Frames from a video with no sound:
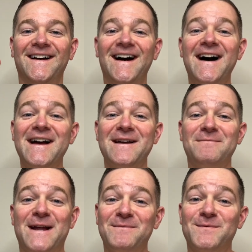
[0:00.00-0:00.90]
Hi, my
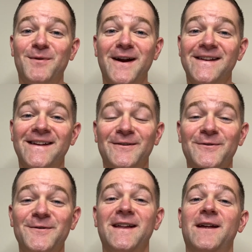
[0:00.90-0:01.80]
name is Brandon
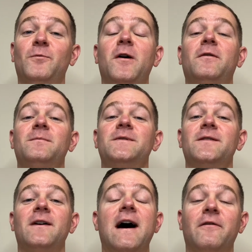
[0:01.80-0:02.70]
Hill, and welcome
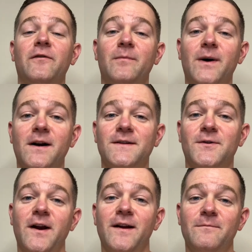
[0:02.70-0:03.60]
to Out of the Box
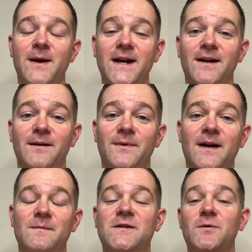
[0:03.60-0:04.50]
Creative Makeup.
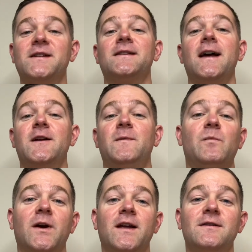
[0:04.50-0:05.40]
I'm so excited to be
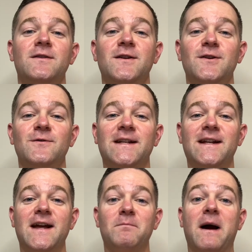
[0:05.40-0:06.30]
bringing to you
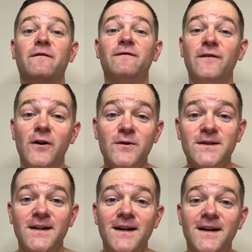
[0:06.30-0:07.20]
today my
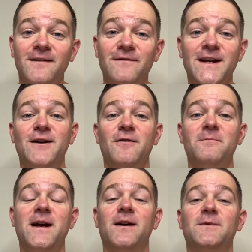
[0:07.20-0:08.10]
first video
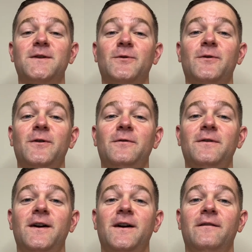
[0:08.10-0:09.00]
makeup tutorial
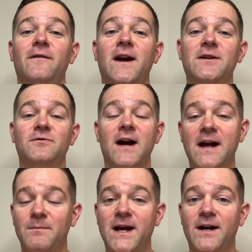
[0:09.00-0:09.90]
for a
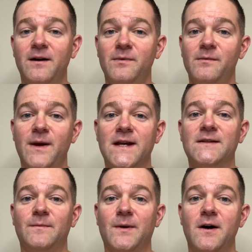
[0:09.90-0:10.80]
drag makeup based
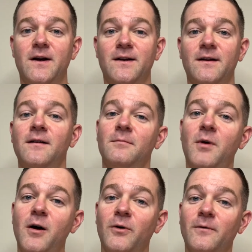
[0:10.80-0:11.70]
upon
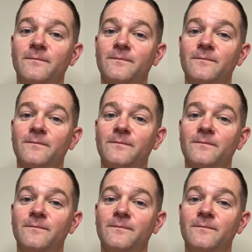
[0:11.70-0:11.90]
marble.